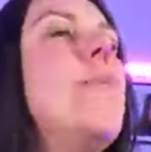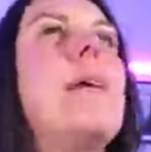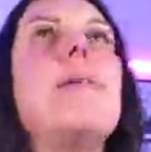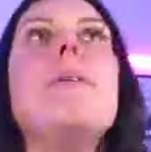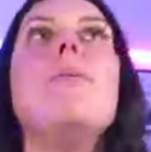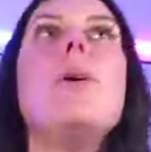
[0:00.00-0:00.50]

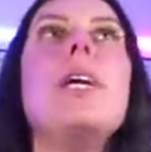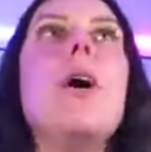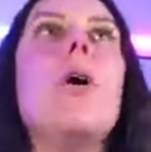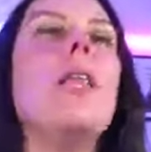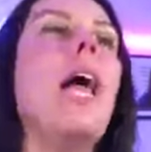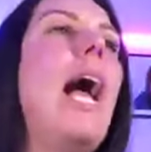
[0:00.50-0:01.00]
Maybe we
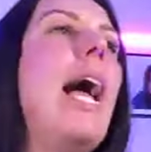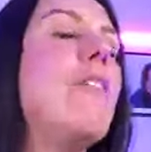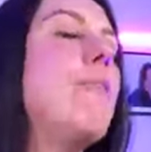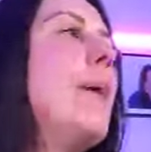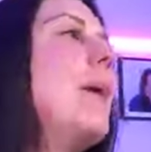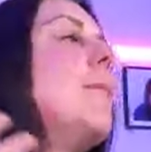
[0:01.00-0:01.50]
go
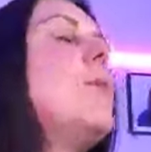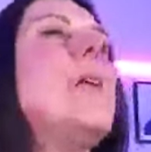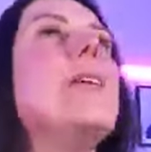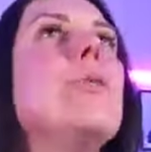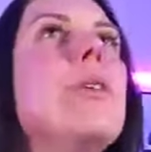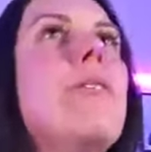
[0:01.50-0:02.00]
live. Maybe
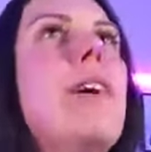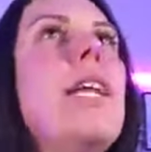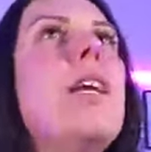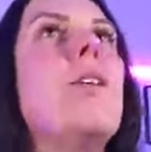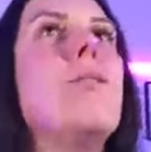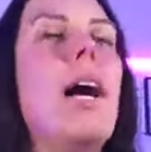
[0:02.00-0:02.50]
we do a
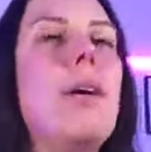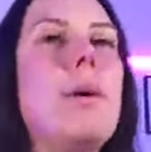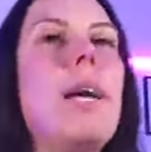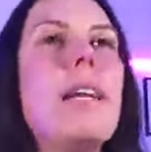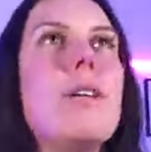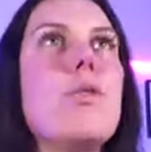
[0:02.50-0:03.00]
video, right?
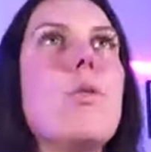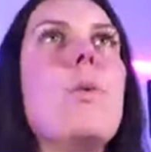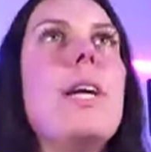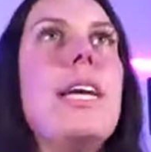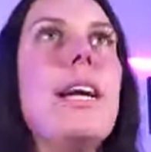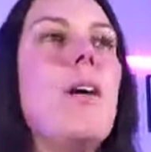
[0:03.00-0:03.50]
We got to
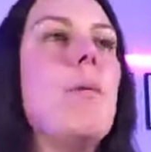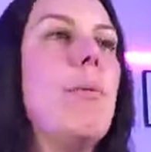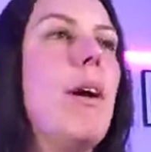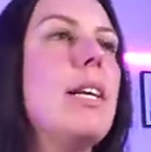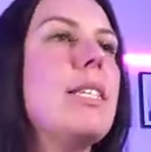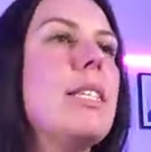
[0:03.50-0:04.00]
tweak our
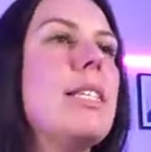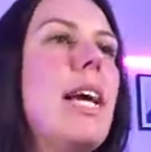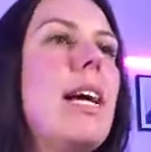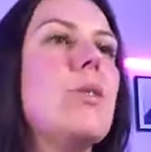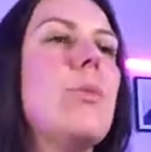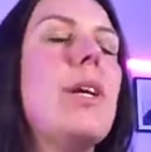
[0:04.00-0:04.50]
process
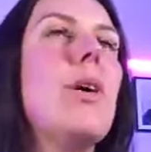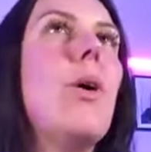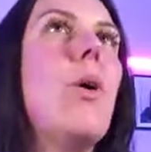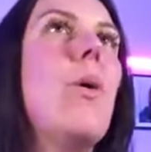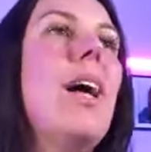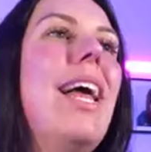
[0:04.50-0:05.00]
as we
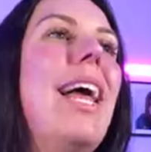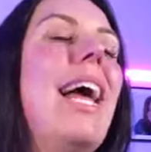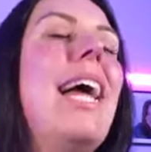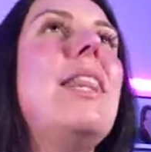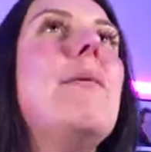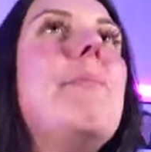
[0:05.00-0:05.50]
go.
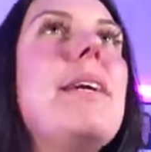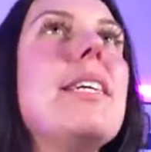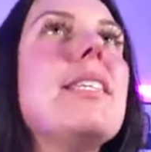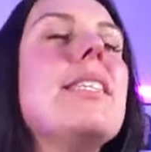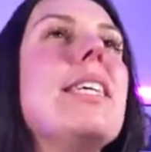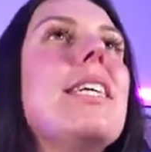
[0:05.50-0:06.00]
And the
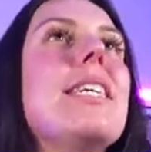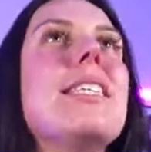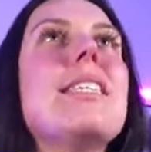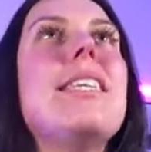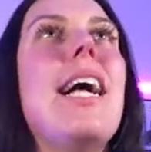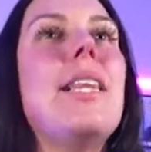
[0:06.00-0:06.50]
biggest thing is
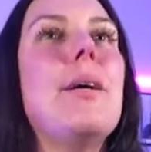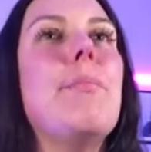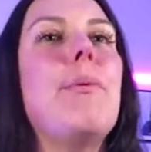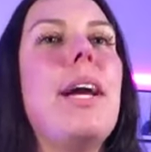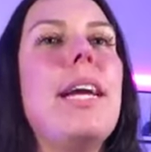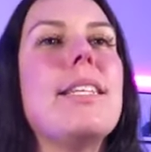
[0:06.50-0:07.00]

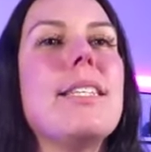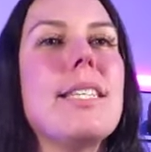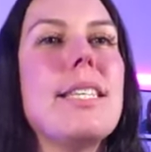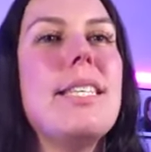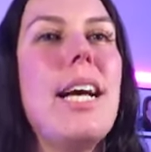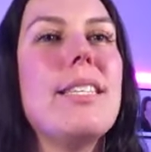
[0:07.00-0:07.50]
celebrate
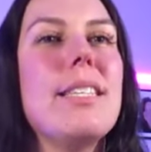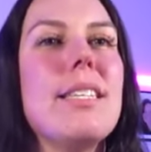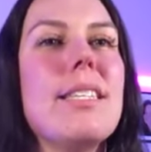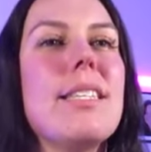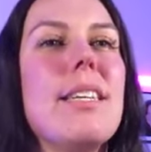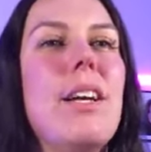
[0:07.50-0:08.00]

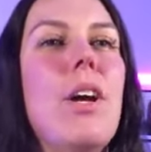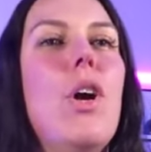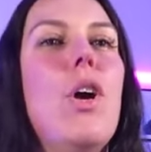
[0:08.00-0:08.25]
successes.